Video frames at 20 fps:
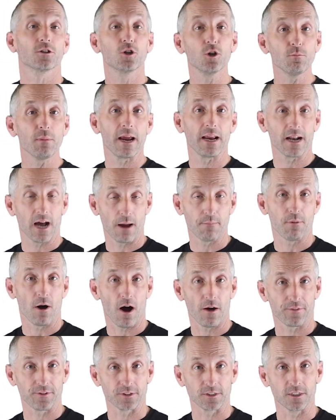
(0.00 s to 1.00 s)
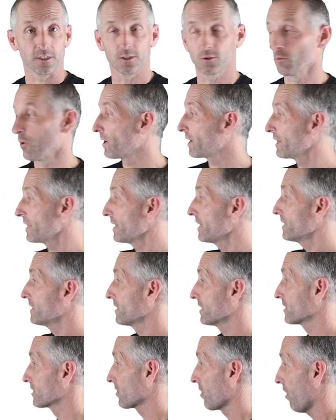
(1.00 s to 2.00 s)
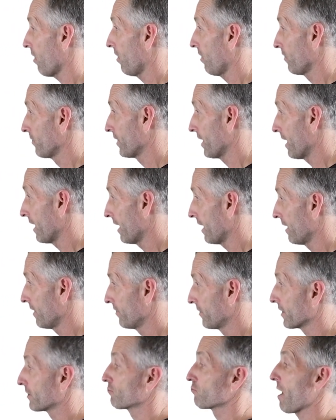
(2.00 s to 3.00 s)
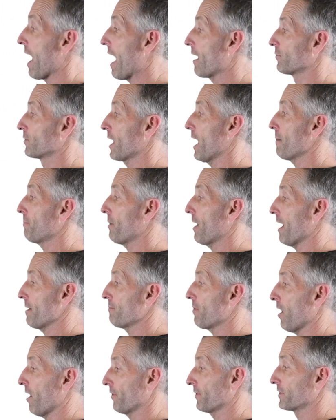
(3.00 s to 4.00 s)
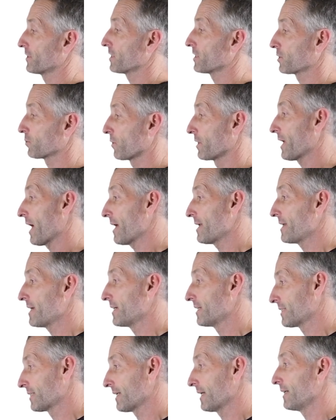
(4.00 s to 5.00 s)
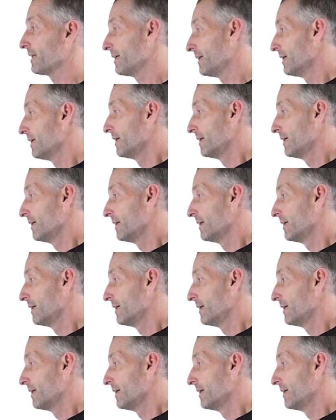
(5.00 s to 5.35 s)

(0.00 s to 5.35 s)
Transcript: are two main hypotheses. One of these is called the ground-up hypothesis, where the idea is that